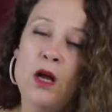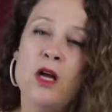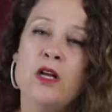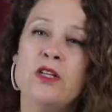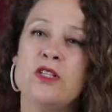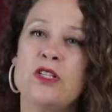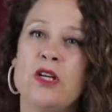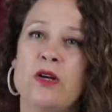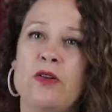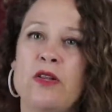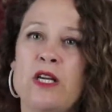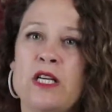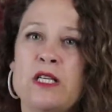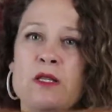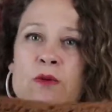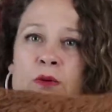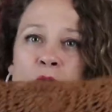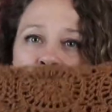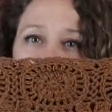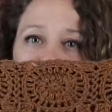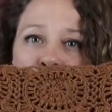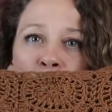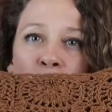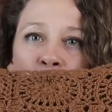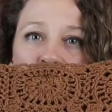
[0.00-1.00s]
So this
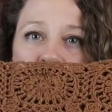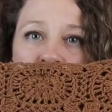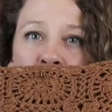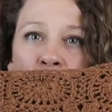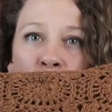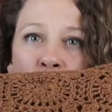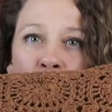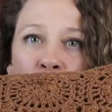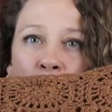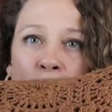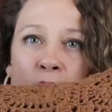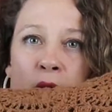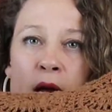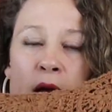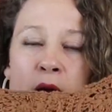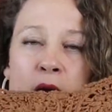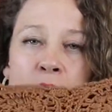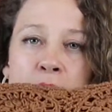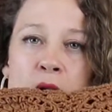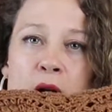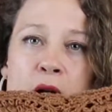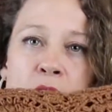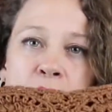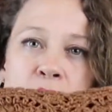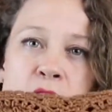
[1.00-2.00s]
was supposed to be,
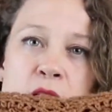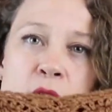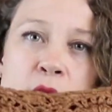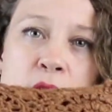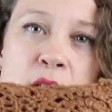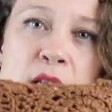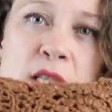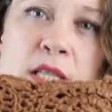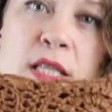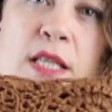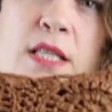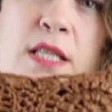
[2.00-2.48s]
so this